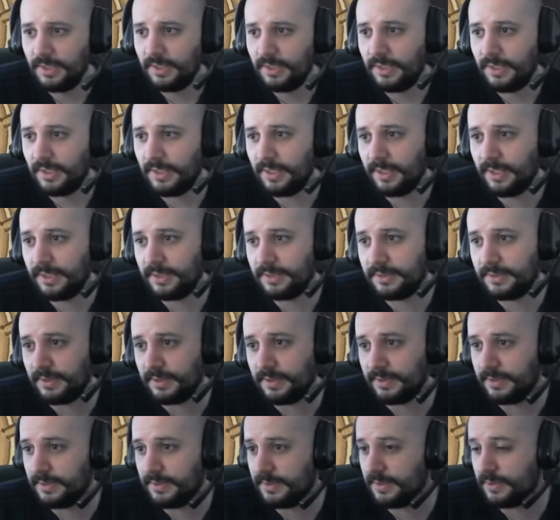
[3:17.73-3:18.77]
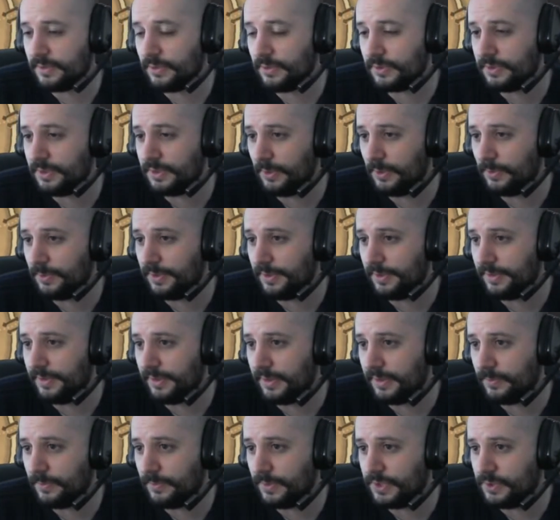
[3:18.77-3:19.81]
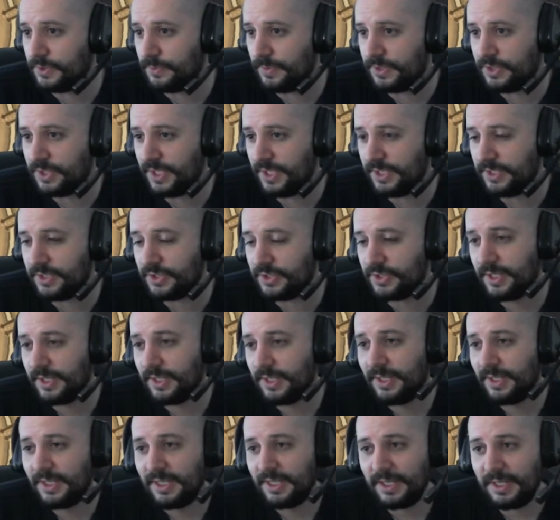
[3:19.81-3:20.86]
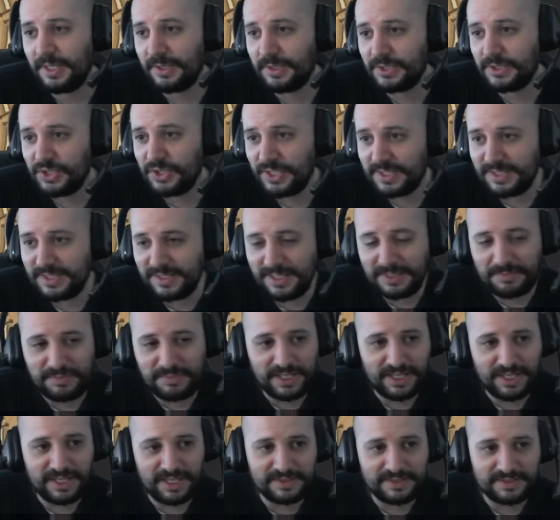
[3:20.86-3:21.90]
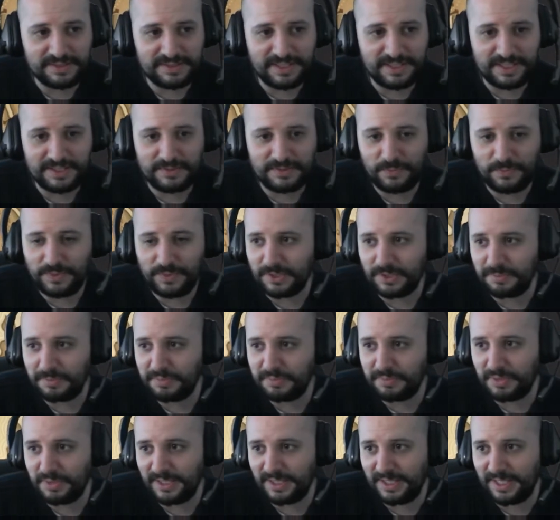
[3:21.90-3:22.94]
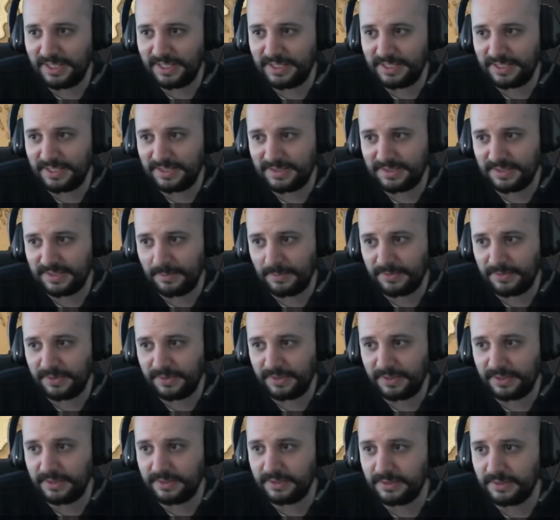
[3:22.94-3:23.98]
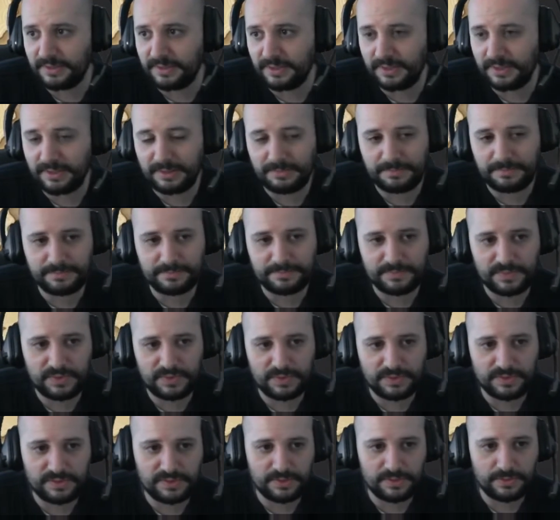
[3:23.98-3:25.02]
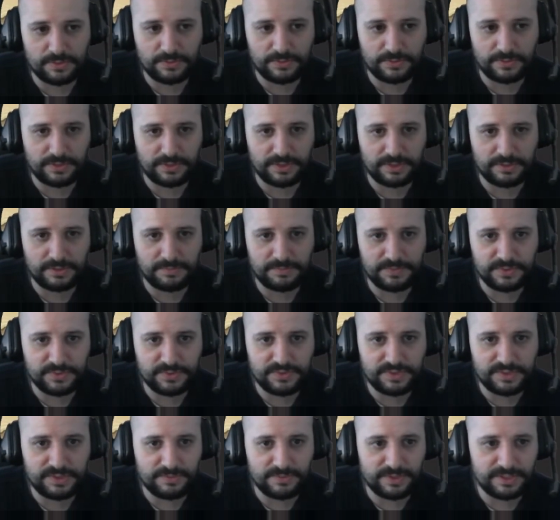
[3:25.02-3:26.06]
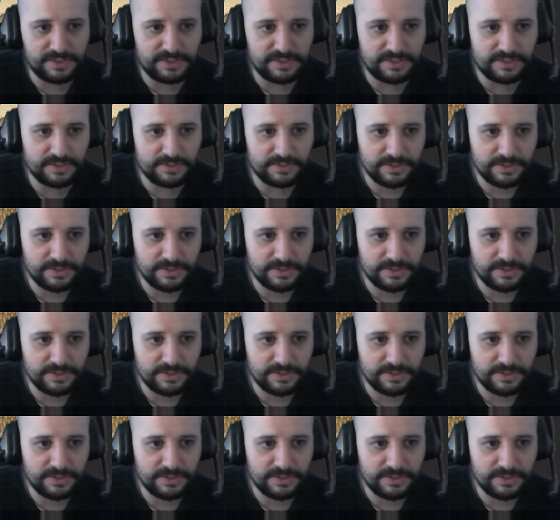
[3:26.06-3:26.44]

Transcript: And this is not the only thing which we changed. Just let me add that we are planning something. You see right here,